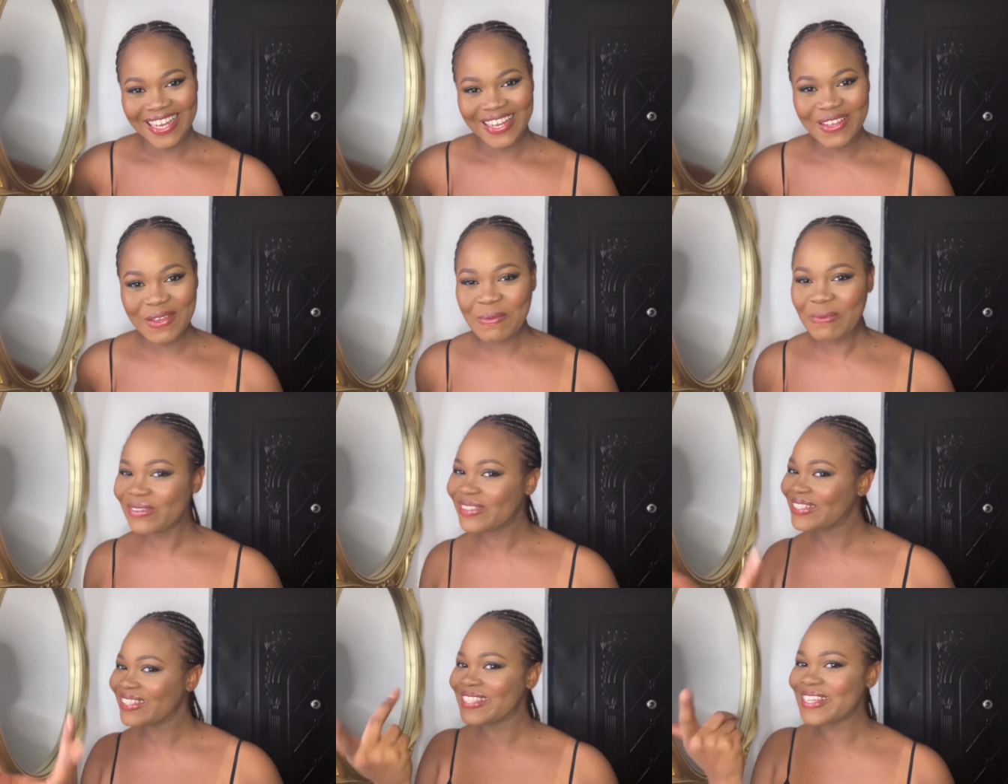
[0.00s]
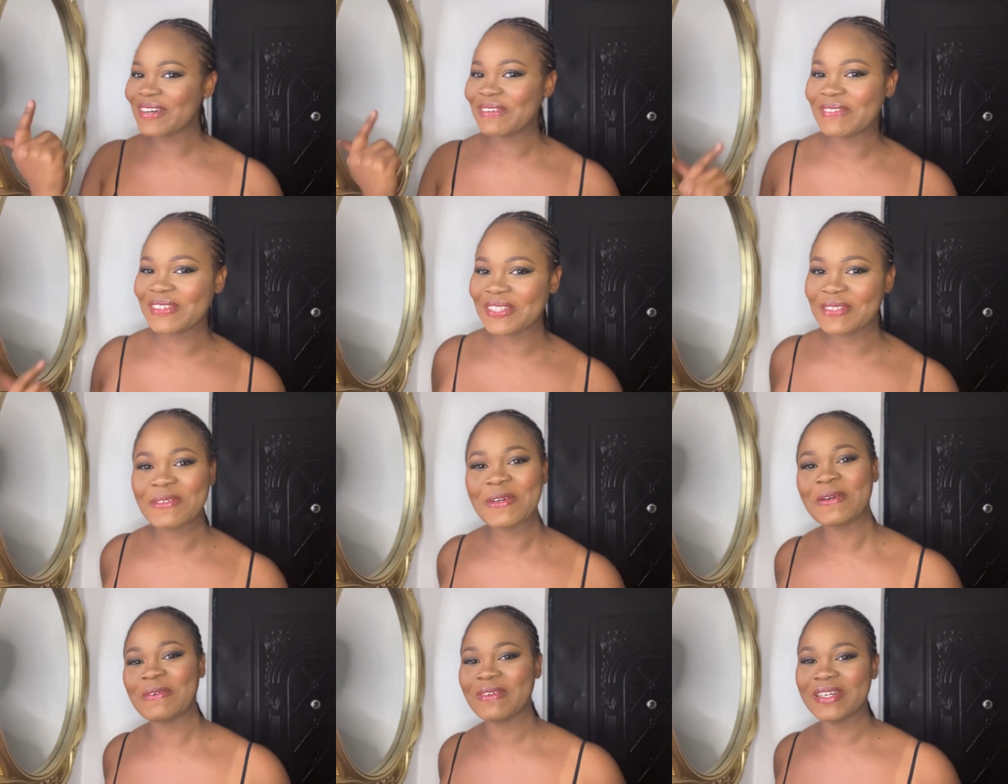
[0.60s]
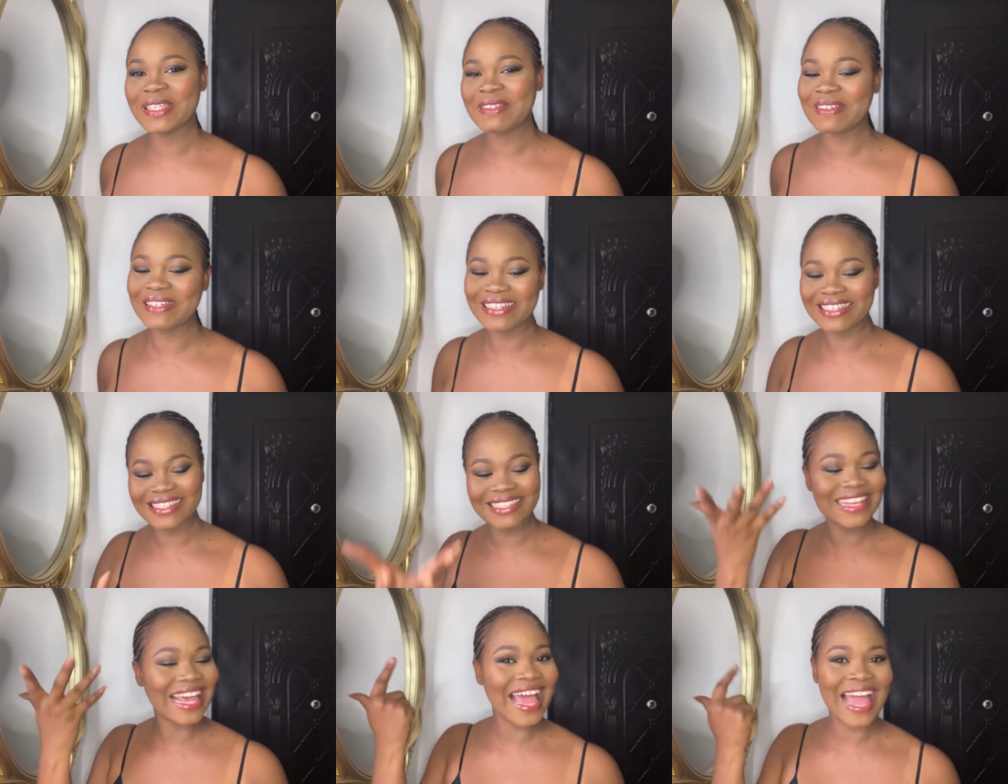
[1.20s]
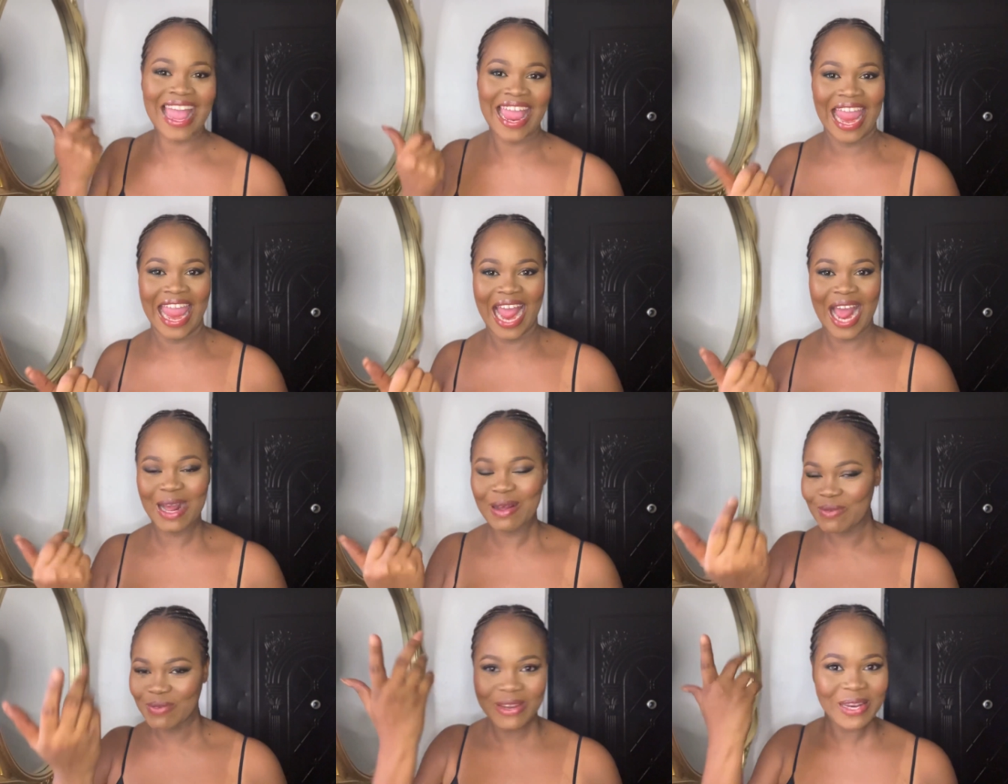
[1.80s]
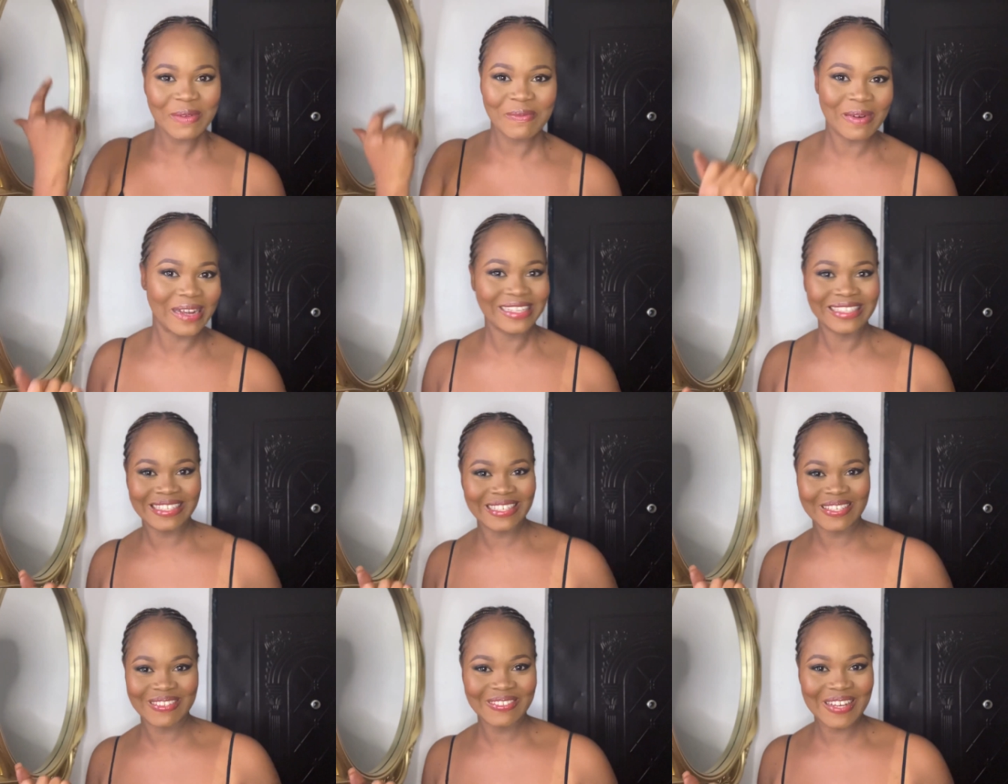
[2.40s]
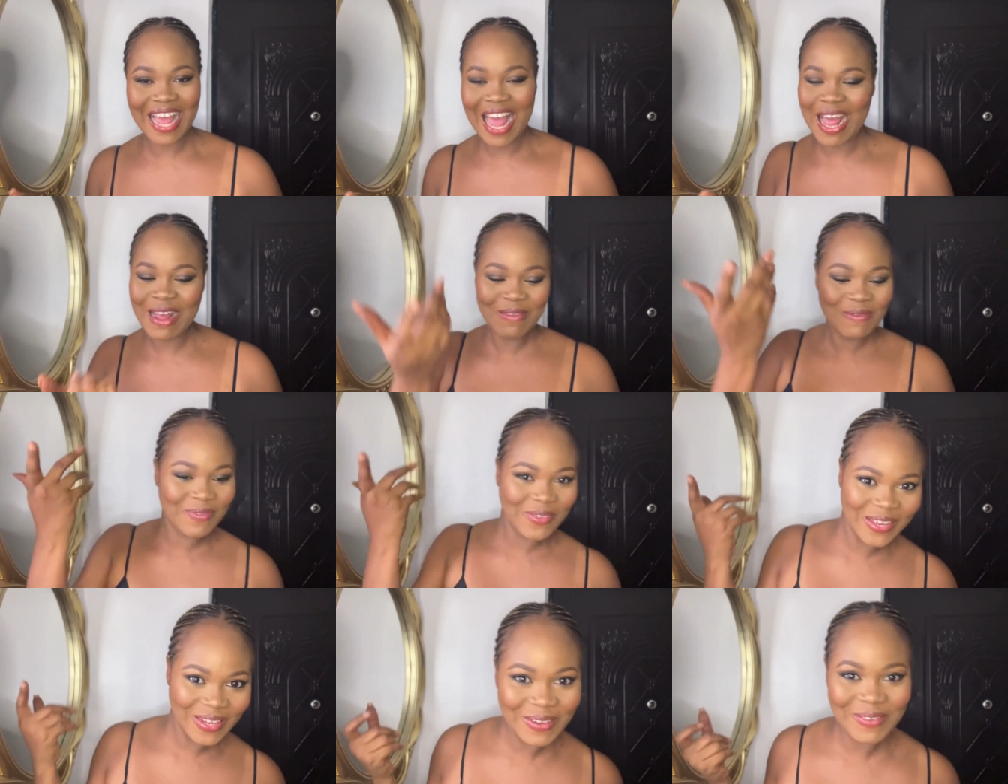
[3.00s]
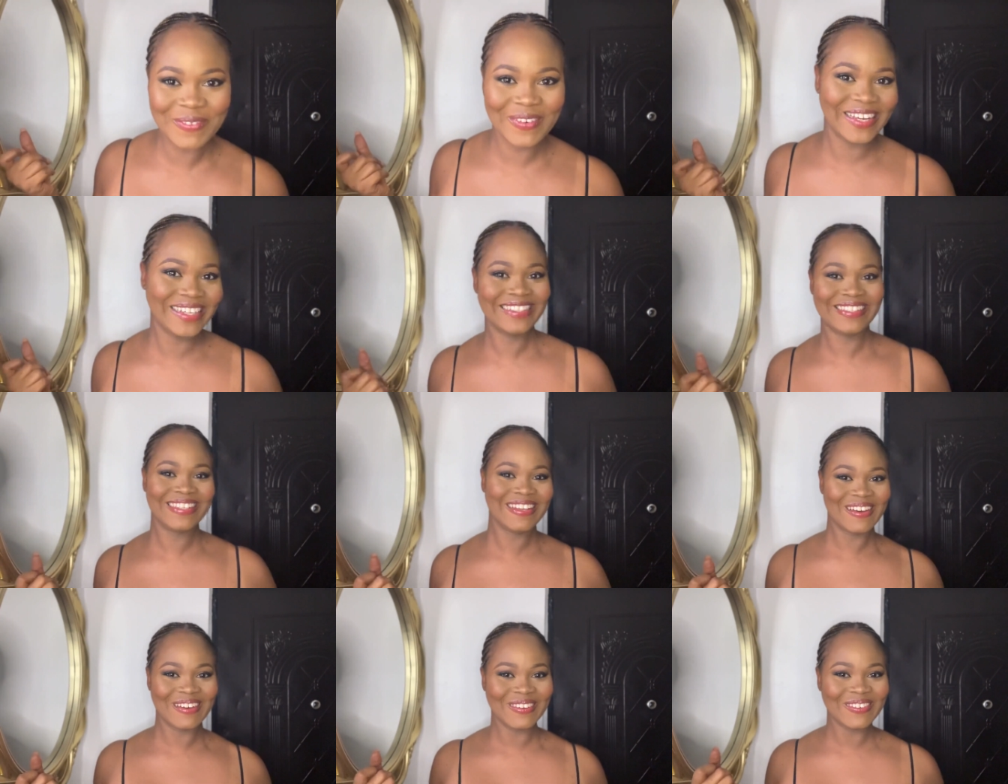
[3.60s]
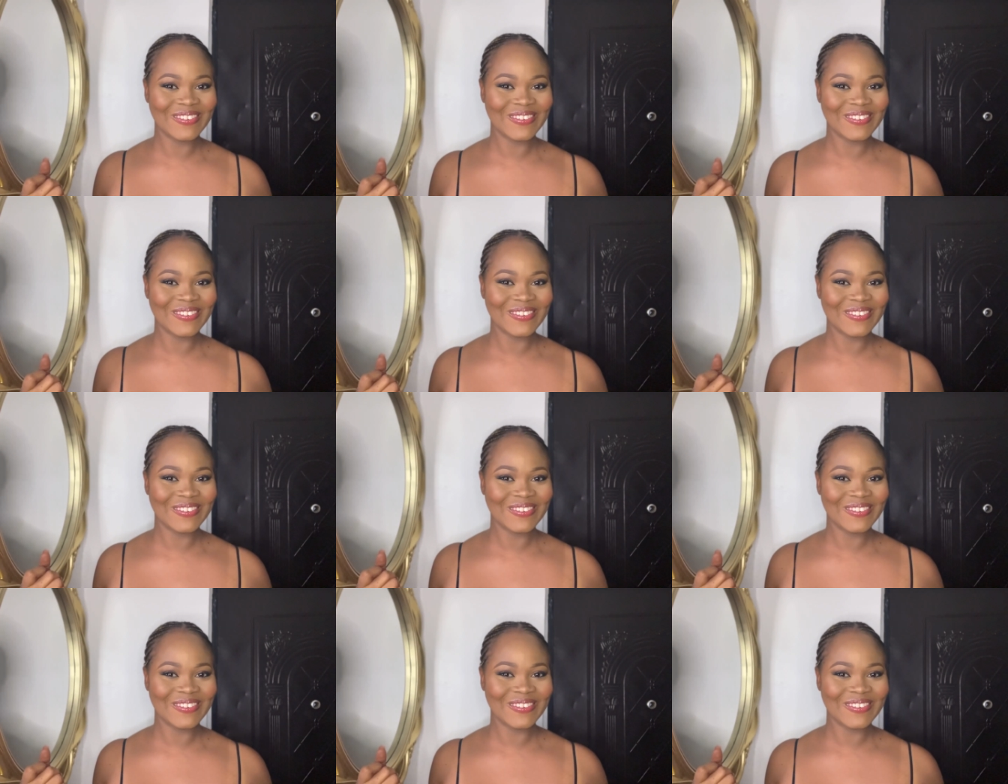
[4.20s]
You should tell me in the comments because I'm feeling myself. I'm feeling myself.